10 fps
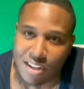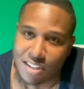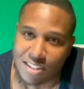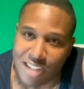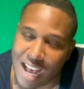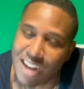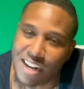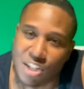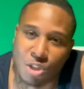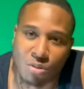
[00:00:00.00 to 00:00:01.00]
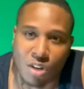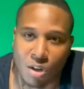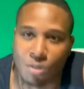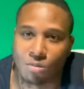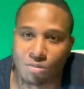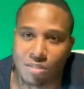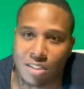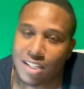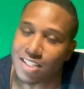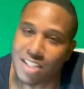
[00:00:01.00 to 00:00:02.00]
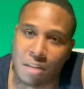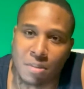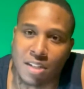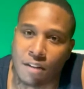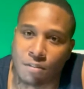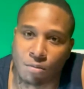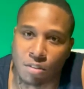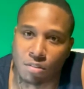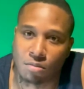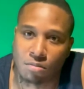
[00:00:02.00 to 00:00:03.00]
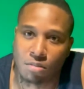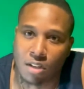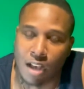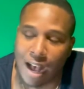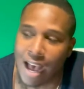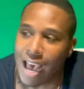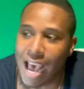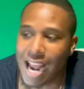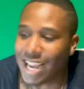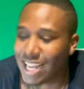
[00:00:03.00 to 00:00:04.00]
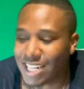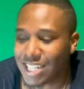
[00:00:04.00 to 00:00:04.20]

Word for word: That lets you know this team is not for real. I, I, and